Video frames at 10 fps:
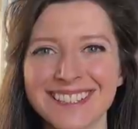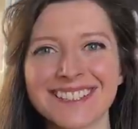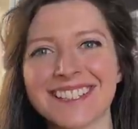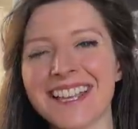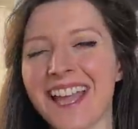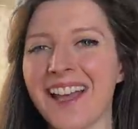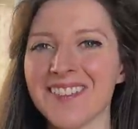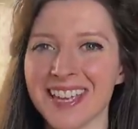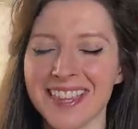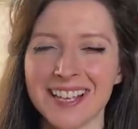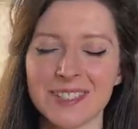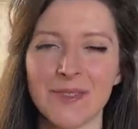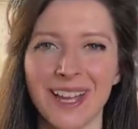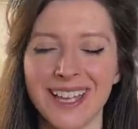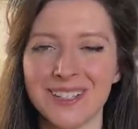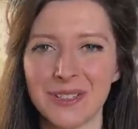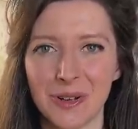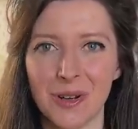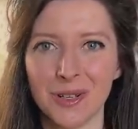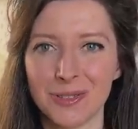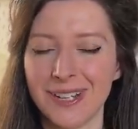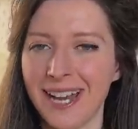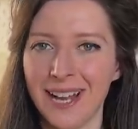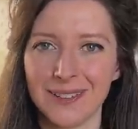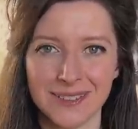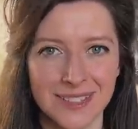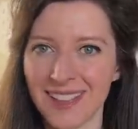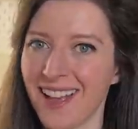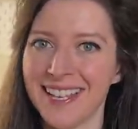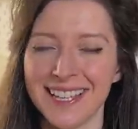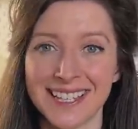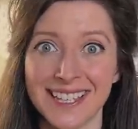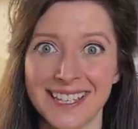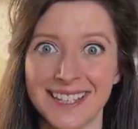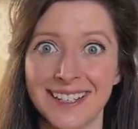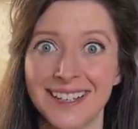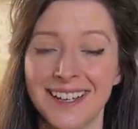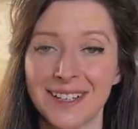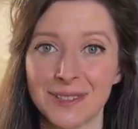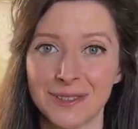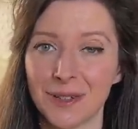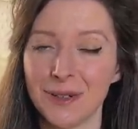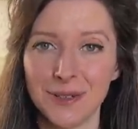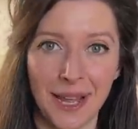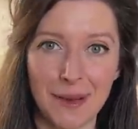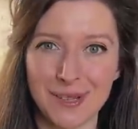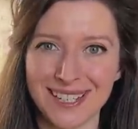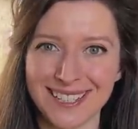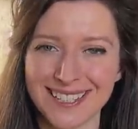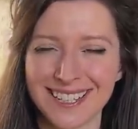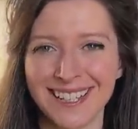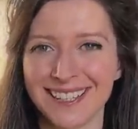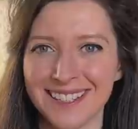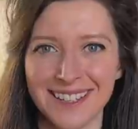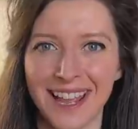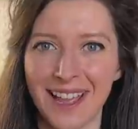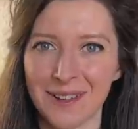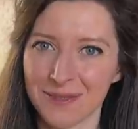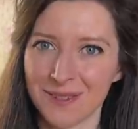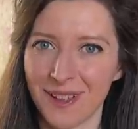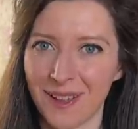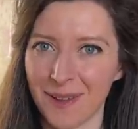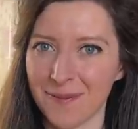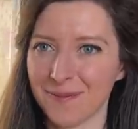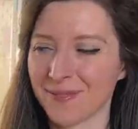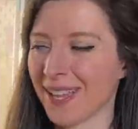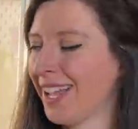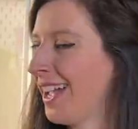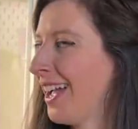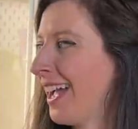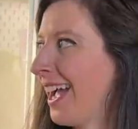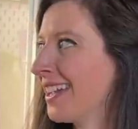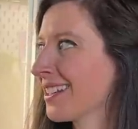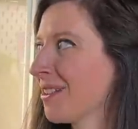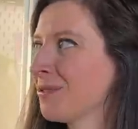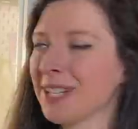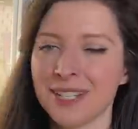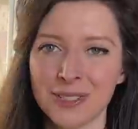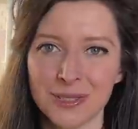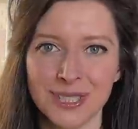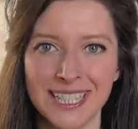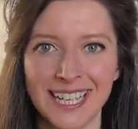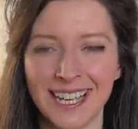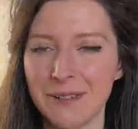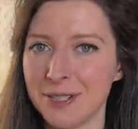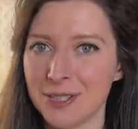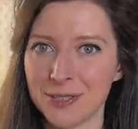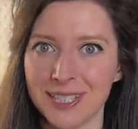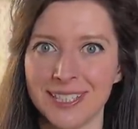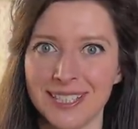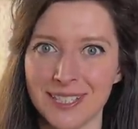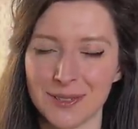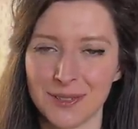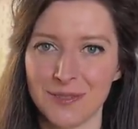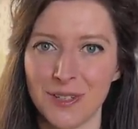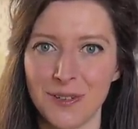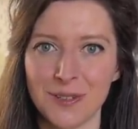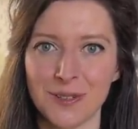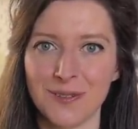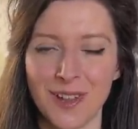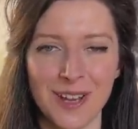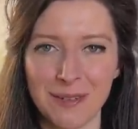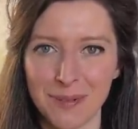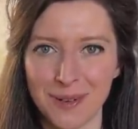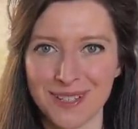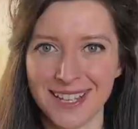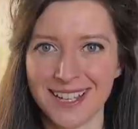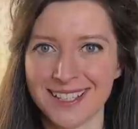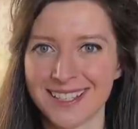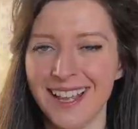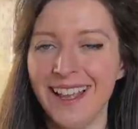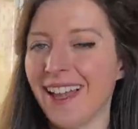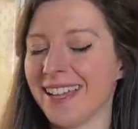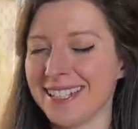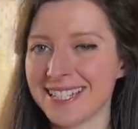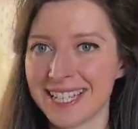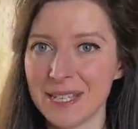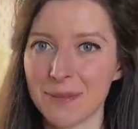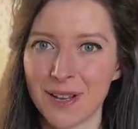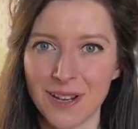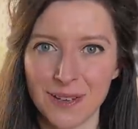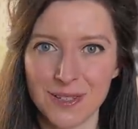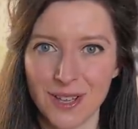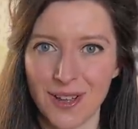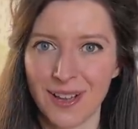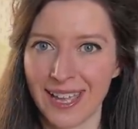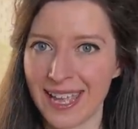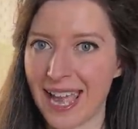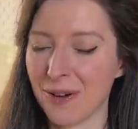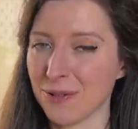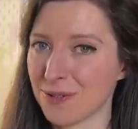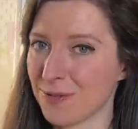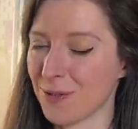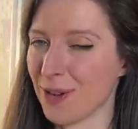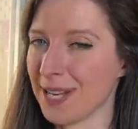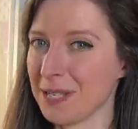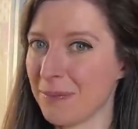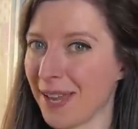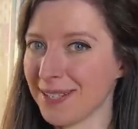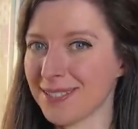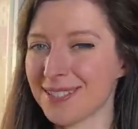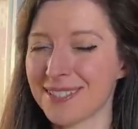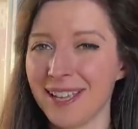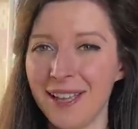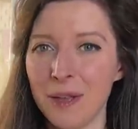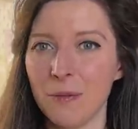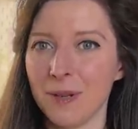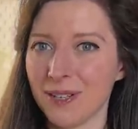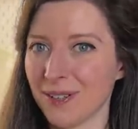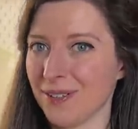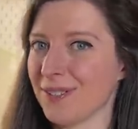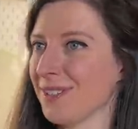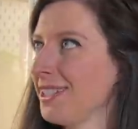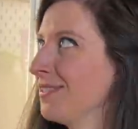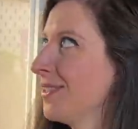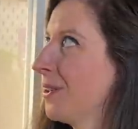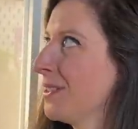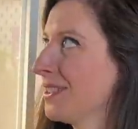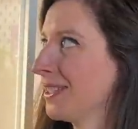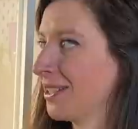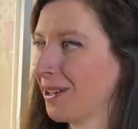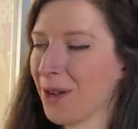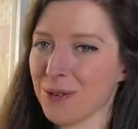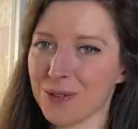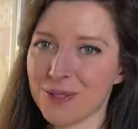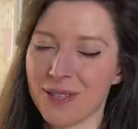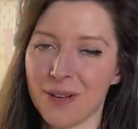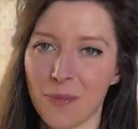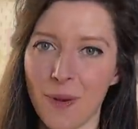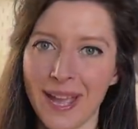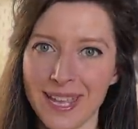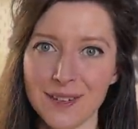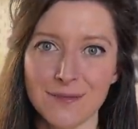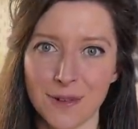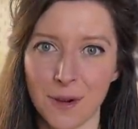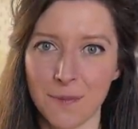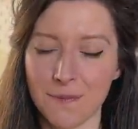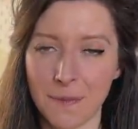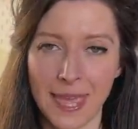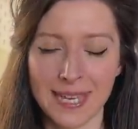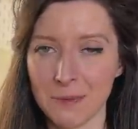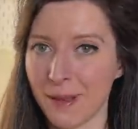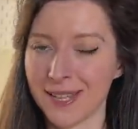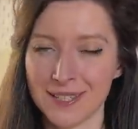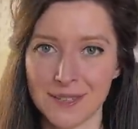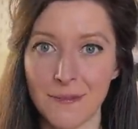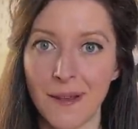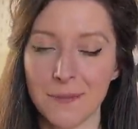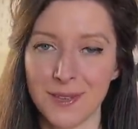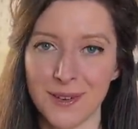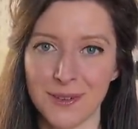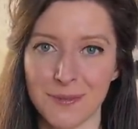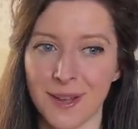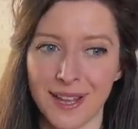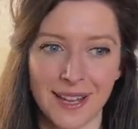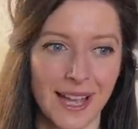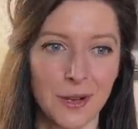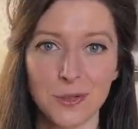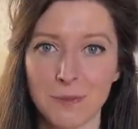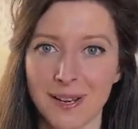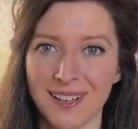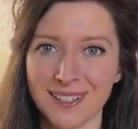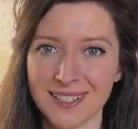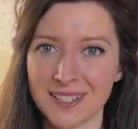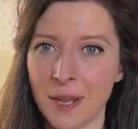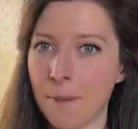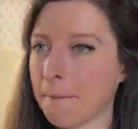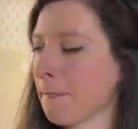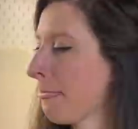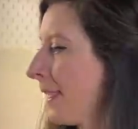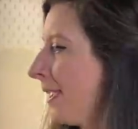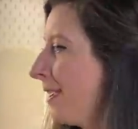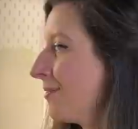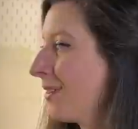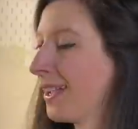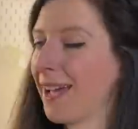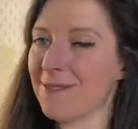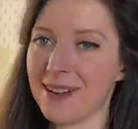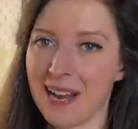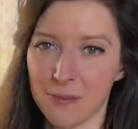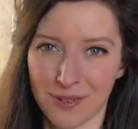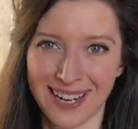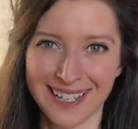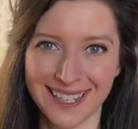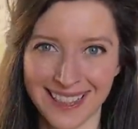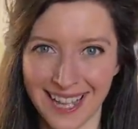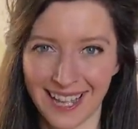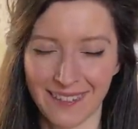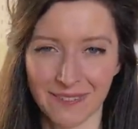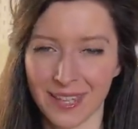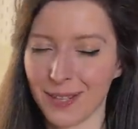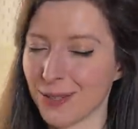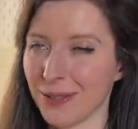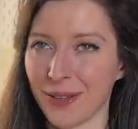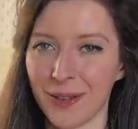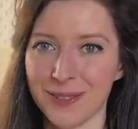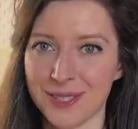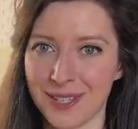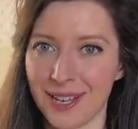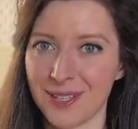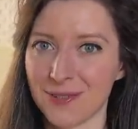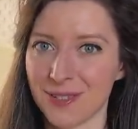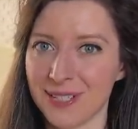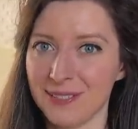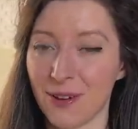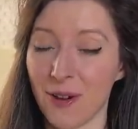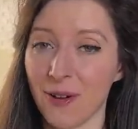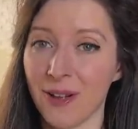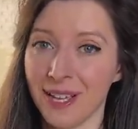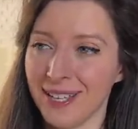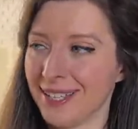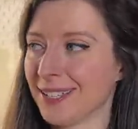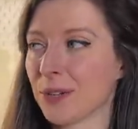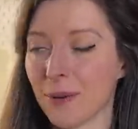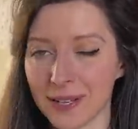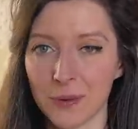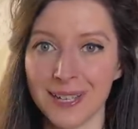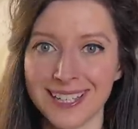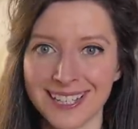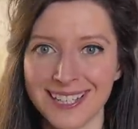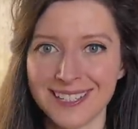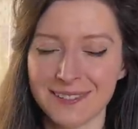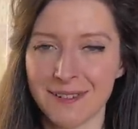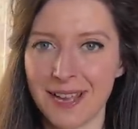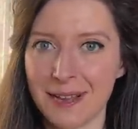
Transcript: So there you have it. That's my indoor greenhouse Ikea grow cabinet that I have. And I'm really enjoying it. I'm enjoying the sort of new sort of learning process. I need to keep a close eye out for any pests, because even though it's enclosed and away from any pests that might be on my house plants, if I have an outbreak in there, it could go disastrously wrong quite quickly. So I